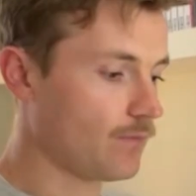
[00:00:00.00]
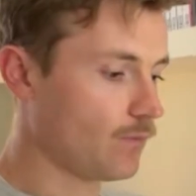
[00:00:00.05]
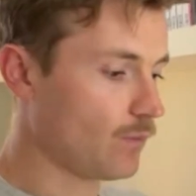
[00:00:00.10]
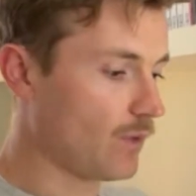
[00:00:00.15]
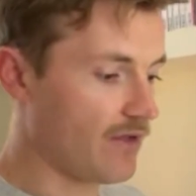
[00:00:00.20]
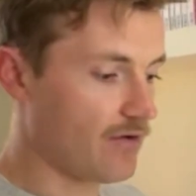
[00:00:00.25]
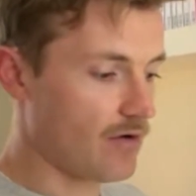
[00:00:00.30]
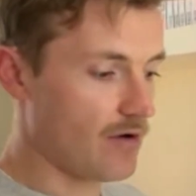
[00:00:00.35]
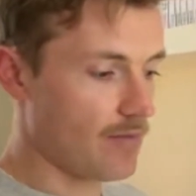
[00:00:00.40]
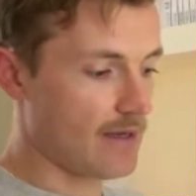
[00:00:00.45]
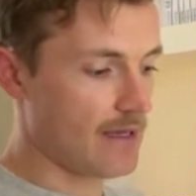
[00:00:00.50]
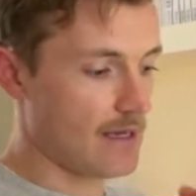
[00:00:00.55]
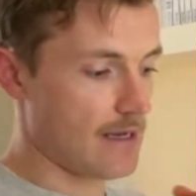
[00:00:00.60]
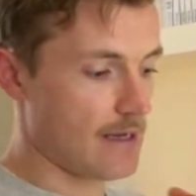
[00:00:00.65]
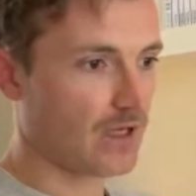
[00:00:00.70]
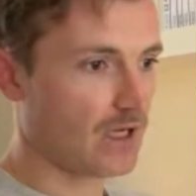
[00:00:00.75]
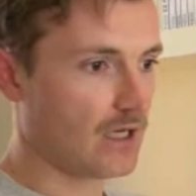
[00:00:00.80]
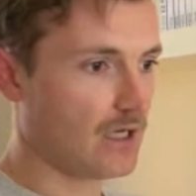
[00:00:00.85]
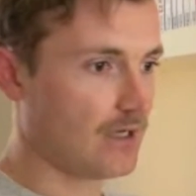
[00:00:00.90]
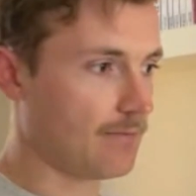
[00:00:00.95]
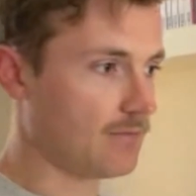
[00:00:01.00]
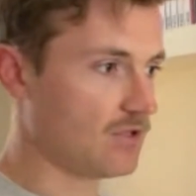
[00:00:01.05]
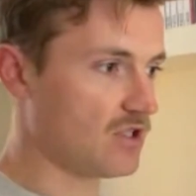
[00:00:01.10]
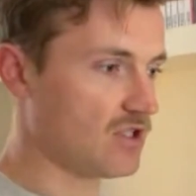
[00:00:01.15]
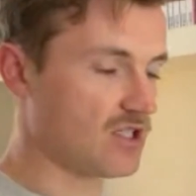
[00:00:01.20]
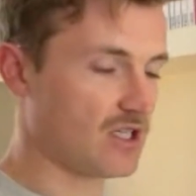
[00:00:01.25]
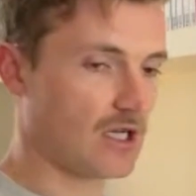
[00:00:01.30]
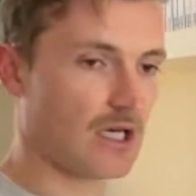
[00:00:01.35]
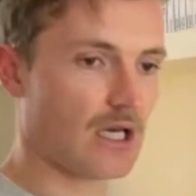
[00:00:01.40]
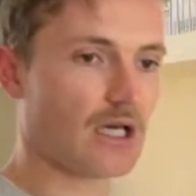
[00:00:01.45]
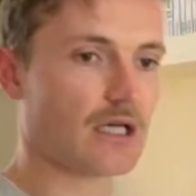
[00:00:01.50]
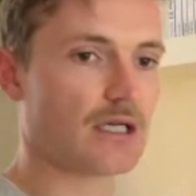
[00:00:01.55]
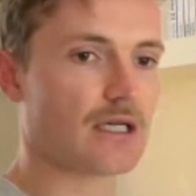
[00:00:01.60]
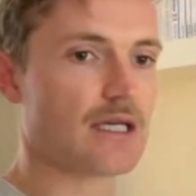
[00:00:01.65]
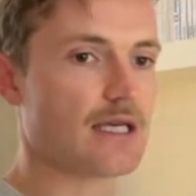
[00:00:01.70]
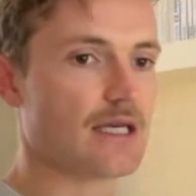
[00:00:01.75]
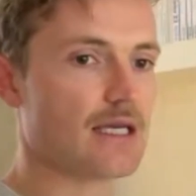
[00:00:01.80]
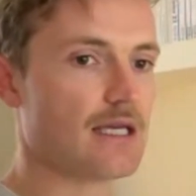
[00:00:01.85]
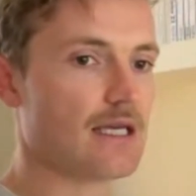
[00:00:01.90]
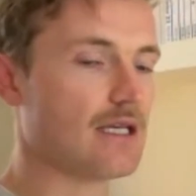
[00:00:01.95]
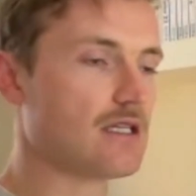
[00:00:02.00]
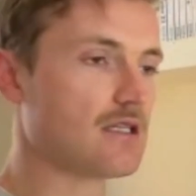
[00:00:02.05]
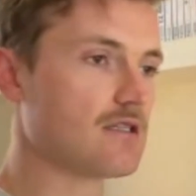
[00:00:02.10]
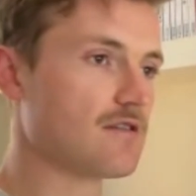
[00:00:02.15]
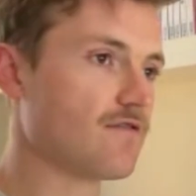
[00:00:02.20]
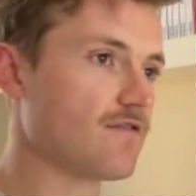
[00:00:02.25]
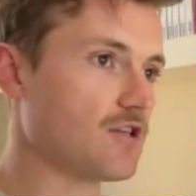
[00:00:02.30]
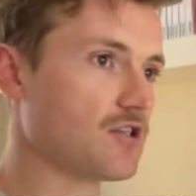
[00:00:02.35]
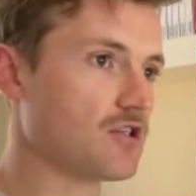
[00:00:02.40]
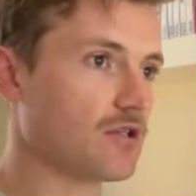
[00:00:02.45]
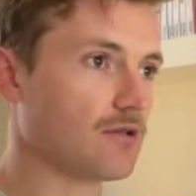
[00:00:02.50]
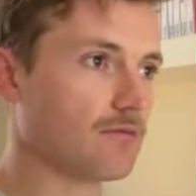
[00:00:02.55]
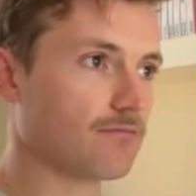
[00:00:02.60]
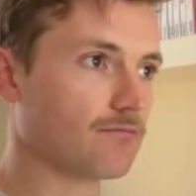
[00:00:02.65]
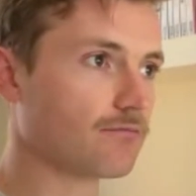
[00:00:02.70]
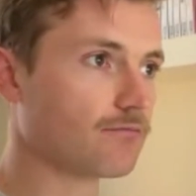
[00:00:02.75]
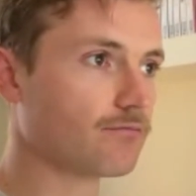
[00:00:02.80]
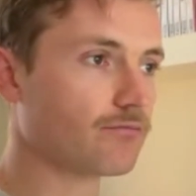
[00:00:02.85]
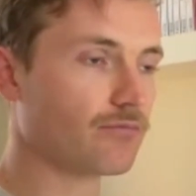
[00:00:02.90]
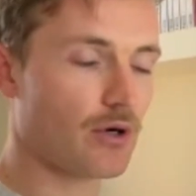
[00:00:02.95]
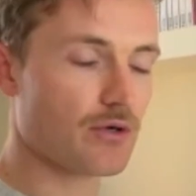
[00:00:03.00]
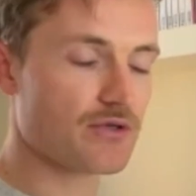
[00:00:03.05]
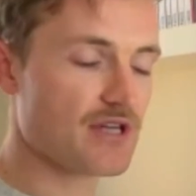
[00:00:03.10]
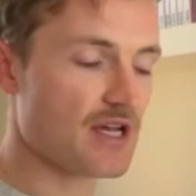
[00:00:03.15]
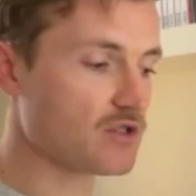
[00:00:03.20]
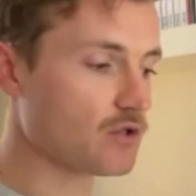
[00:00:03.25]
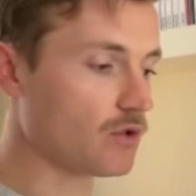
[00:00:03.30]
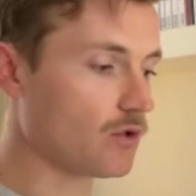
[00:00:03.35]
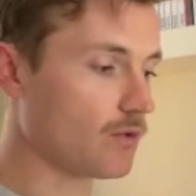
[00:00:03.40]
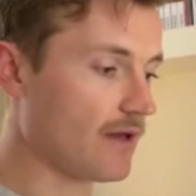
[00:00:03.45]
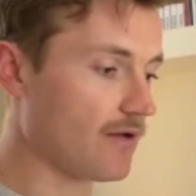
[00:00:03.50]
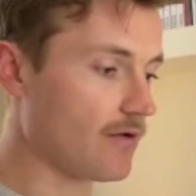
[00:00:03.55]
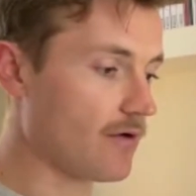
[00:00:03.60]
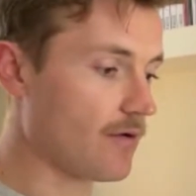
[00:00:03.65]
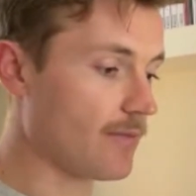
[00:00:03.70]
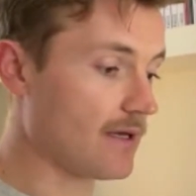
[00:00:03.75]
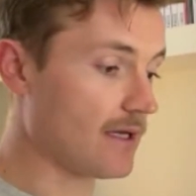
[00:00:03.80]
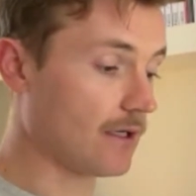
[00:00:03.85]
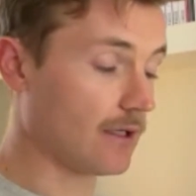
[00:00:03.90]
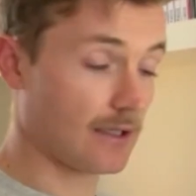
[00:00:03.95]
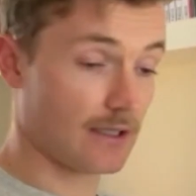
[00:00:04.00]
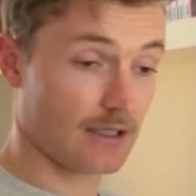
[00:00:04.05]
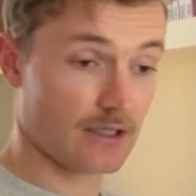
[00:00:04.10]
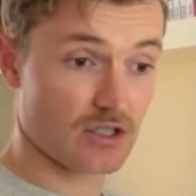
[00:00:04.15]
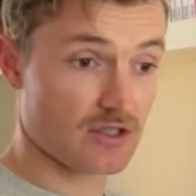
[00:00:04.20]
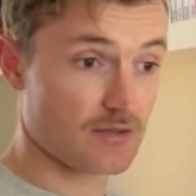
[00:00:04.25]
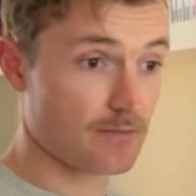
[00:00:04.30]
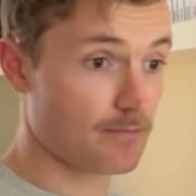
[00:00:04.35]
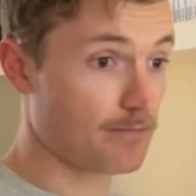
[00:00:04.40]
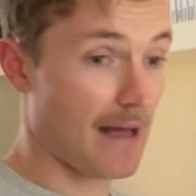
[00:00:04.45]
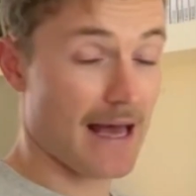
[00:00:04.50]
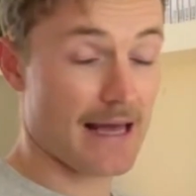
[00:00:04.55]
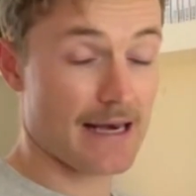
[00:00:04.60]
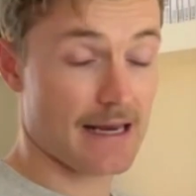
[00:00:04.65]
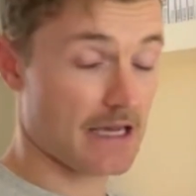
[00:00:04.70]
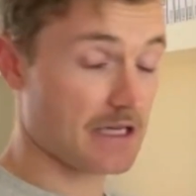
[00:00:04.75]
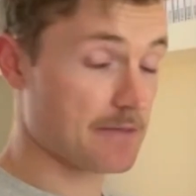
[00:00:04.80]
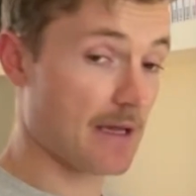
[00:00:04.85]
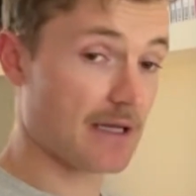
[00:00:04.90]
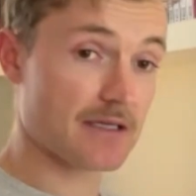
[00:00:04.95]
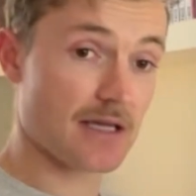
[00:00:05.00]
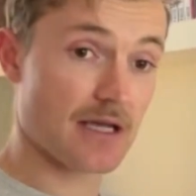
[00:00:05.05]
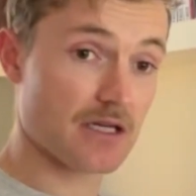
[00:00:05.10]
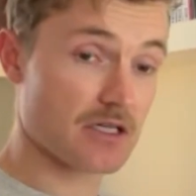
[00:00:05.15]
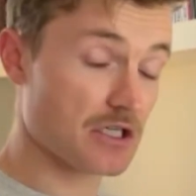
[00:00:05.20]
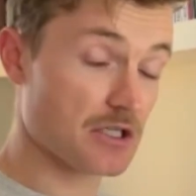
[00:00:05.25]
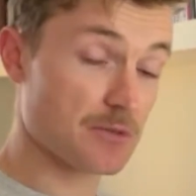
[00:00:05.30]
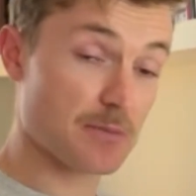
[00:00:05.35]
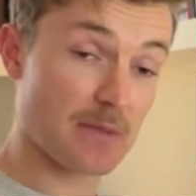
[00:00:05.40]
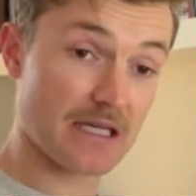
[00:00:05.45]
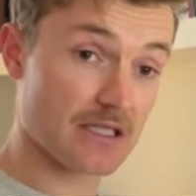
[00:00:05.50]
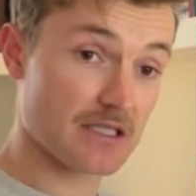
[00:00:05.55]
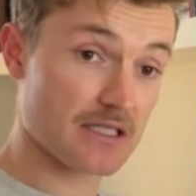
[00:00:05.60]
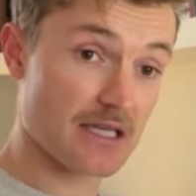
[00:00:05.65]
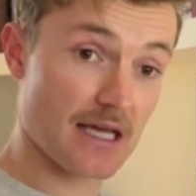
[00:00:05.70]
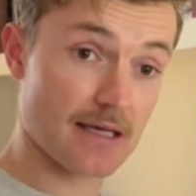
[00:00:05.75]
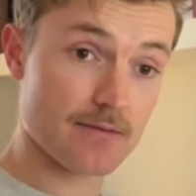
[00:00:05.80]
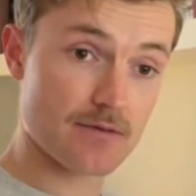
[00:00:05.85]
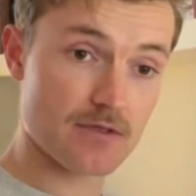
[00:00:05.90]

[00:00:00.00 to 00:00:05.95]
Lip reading: whether it be just a clunky, insufficient process or whether it be like just bad expectations being set.